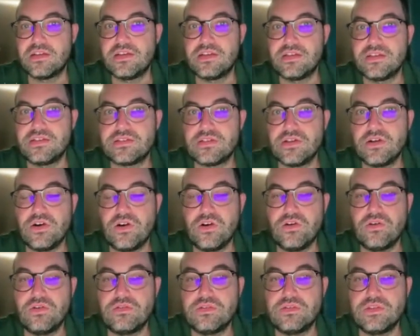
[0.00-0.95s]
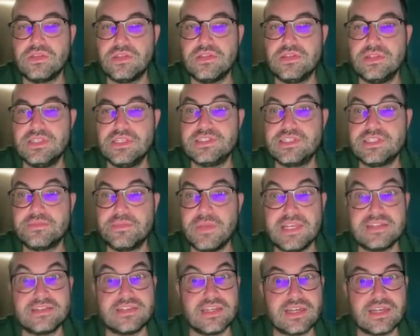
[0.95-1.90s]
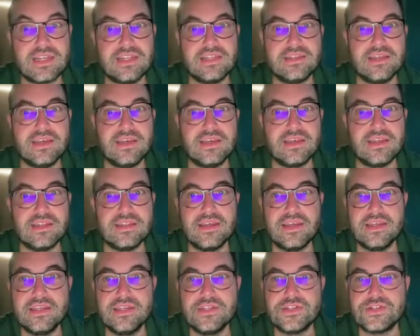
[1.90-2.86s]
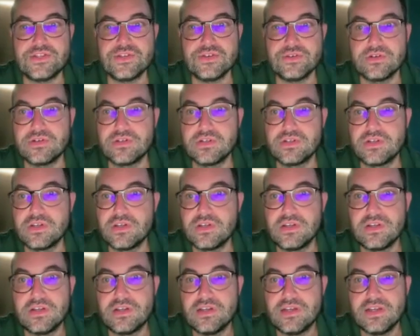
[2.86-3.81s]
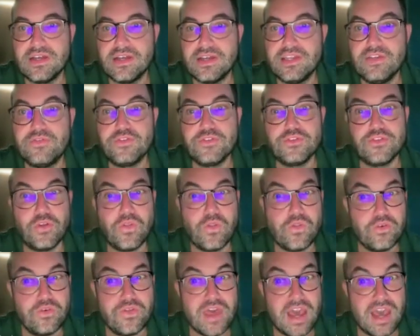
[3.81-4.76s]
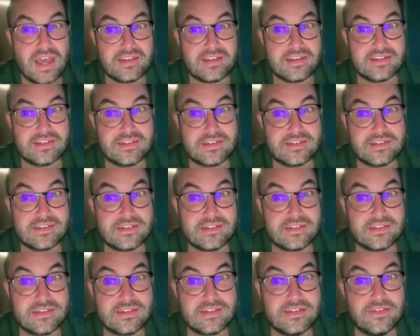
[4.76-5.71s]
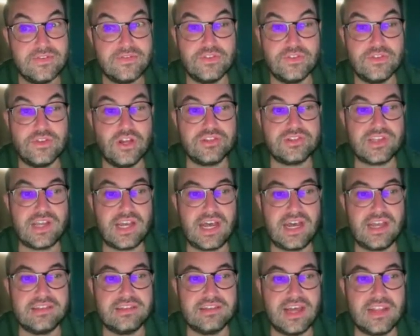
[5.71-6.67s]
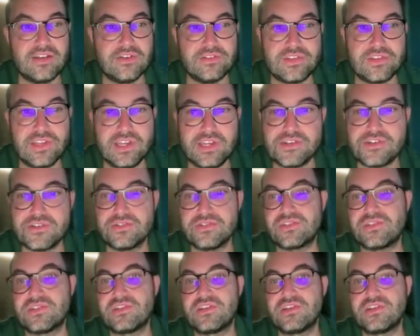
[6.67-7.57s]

So this is basically the issue. If you don't do that, if you don't add annotations,